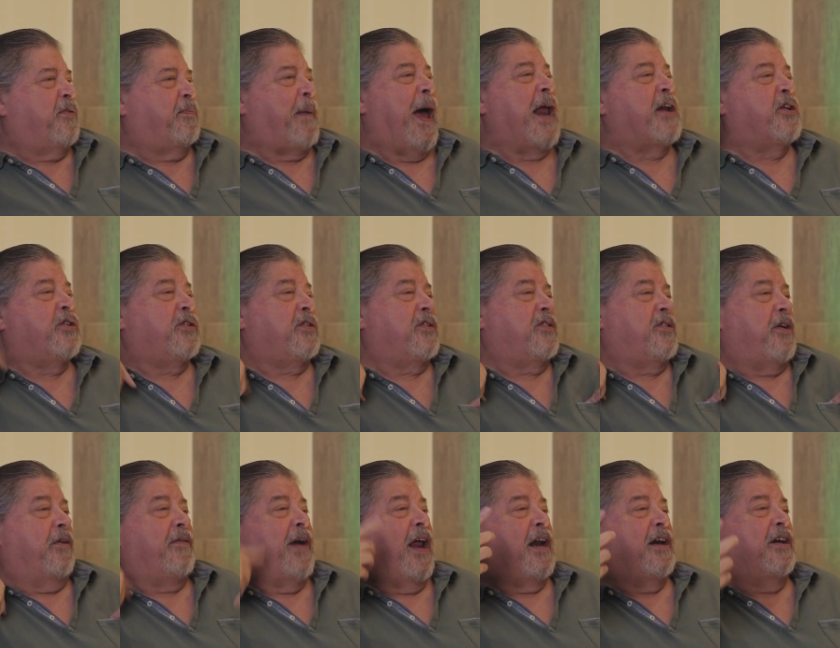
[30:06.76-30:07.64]
Spanish
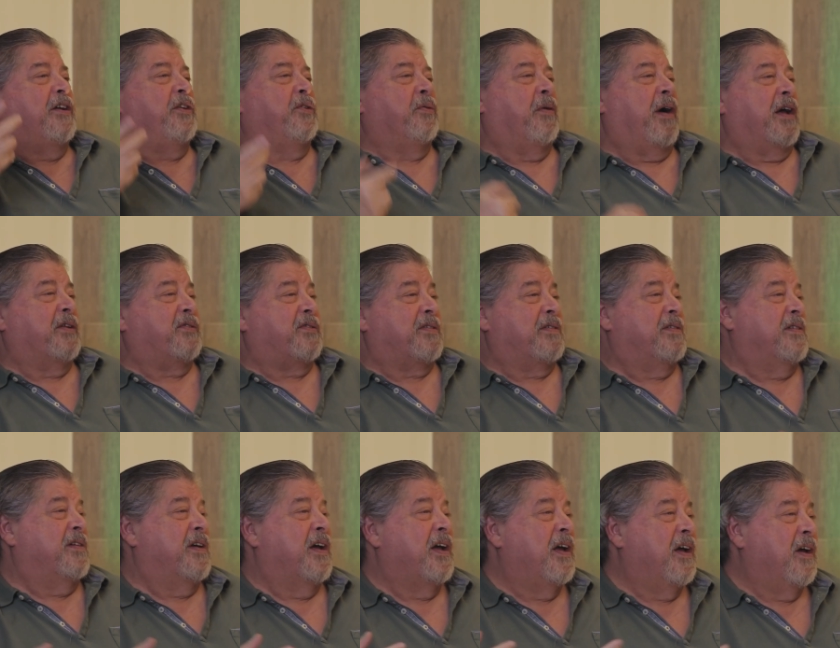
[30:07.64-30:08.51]
surrendered to
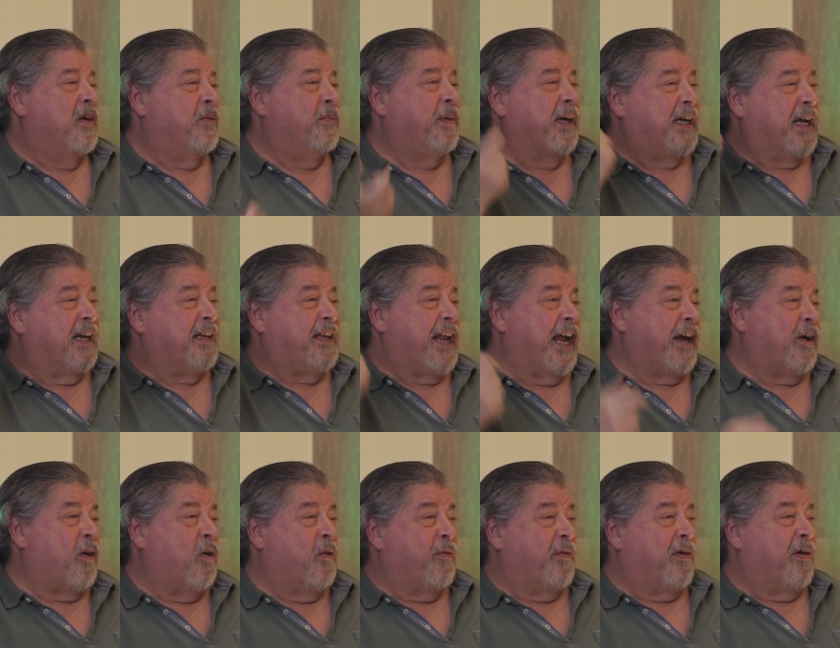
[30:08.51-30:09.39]
us. We can
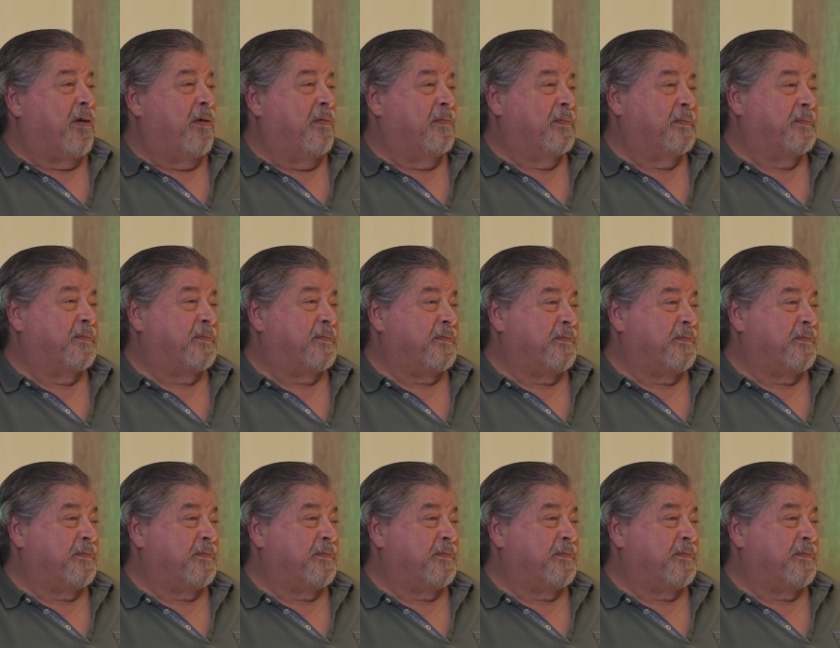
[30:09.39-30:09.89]
take over.